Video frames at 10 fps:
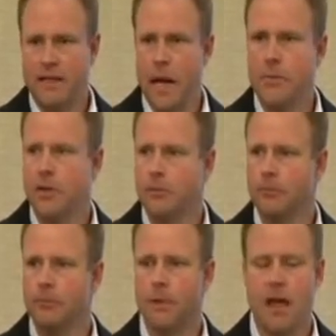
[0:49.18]
They timed
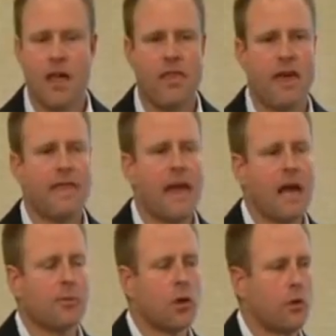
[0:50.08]
them. Then they
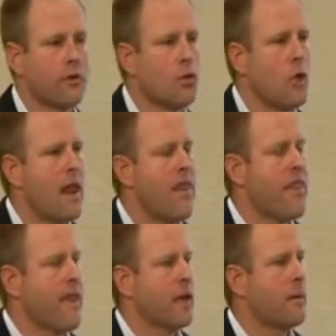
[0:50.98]
had them go through
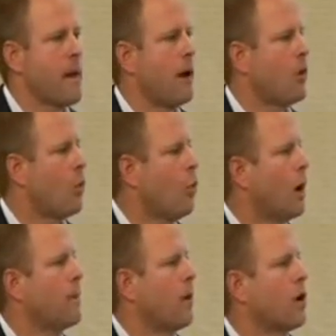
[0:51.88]
and think about
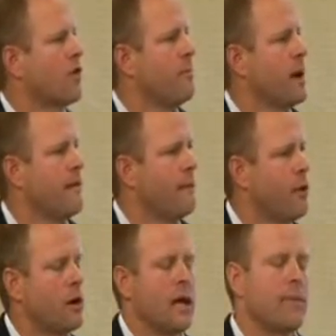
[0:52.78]
what part of my
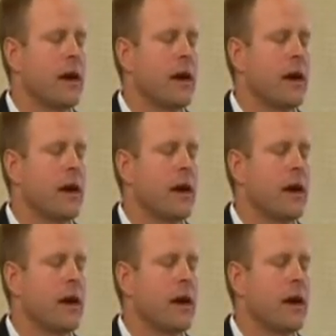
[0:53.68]
foot